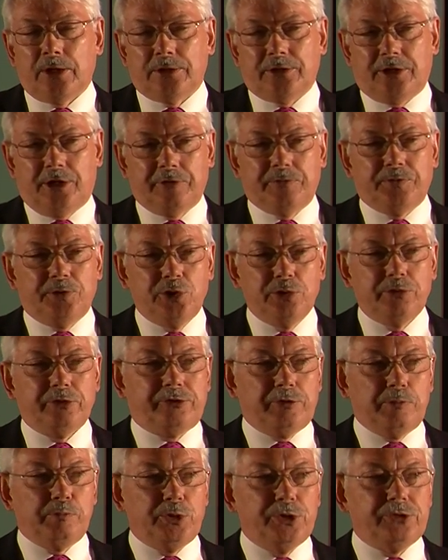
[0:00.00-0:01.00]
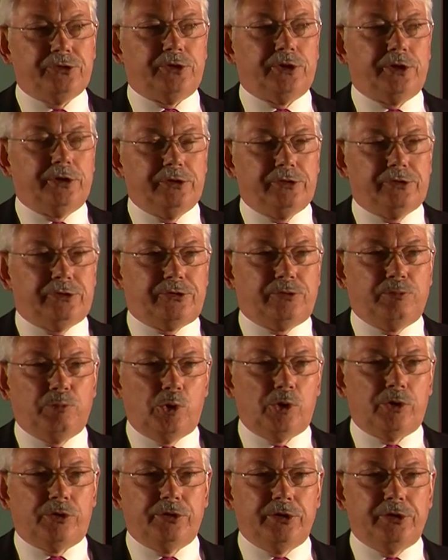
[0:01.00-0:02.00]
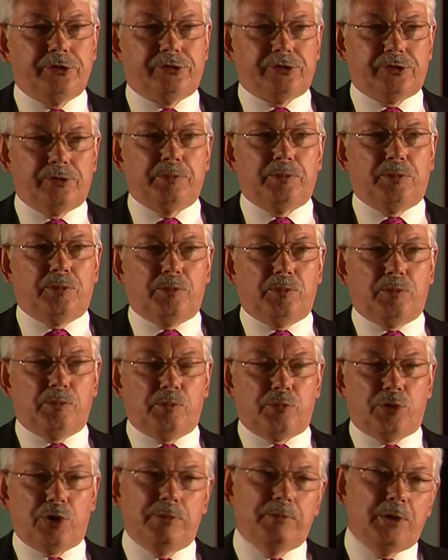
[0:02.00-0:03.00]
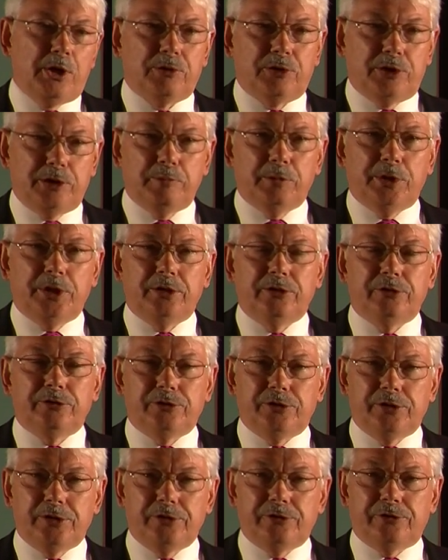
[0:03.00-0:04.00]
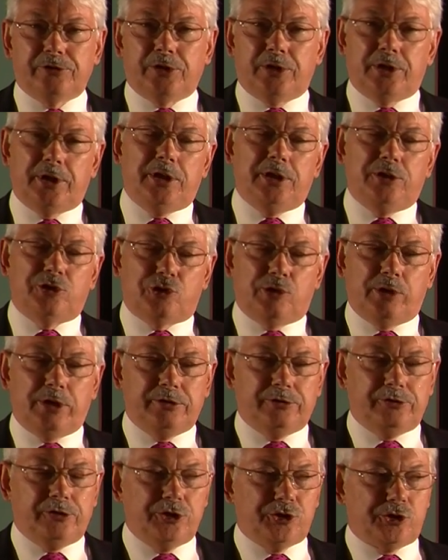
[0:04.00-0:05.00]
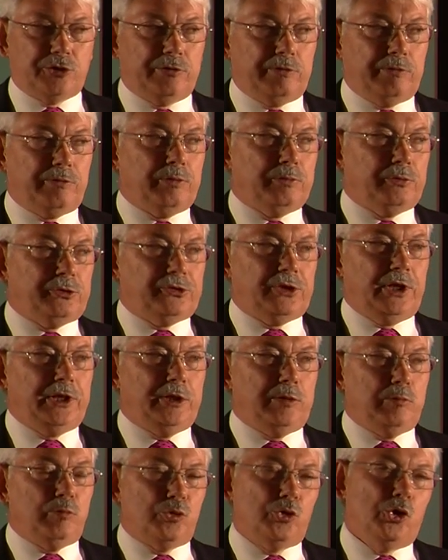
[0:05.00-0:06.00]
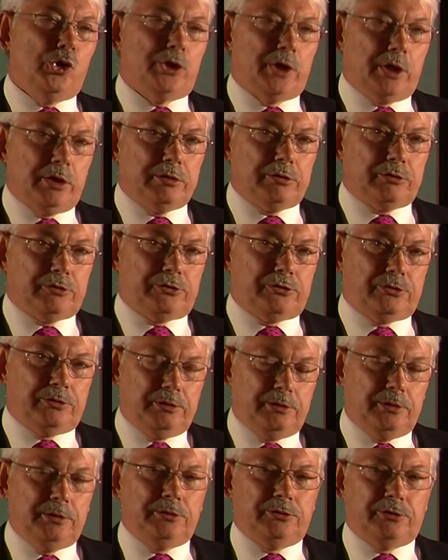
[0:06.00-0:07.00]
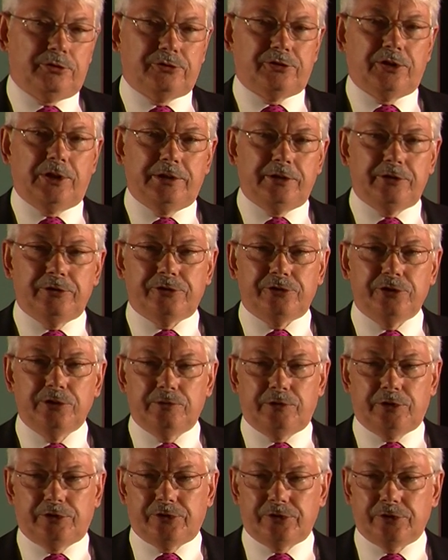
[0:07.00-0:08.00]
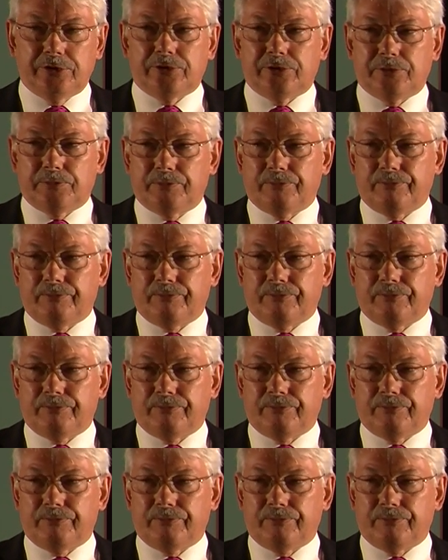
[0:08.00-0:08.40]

Now, for you as a business, what this primarily means is a transition from selling products to selling services